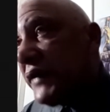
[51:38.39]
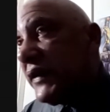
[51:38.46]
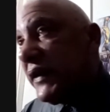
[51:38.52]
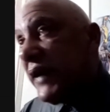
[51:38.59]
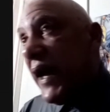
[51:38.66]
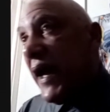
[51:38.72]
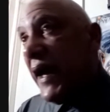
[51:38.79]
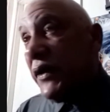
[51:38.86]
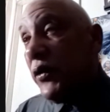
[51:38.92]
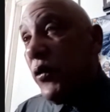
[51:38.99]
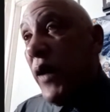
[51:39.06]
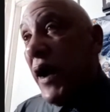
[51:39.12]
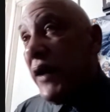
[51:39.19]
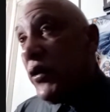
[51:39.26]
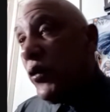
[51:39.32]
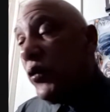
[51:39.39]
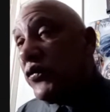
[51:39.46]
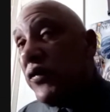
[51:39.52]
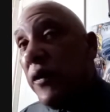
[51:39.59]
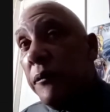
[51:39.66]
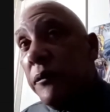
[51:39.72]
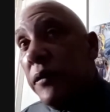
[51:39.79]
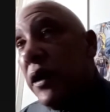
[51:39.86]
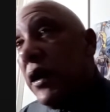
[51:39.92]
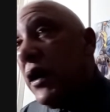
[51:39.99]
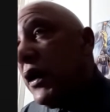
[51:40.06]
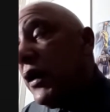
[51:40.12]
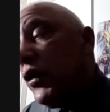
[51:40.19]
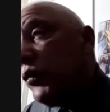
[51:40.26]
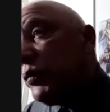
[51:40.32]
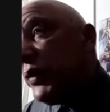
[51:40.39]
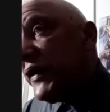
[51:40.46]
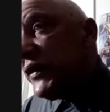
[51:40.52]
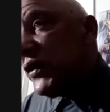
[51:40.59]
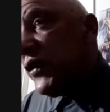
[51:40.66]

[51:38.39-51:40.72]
to a guy who I know was from who played at the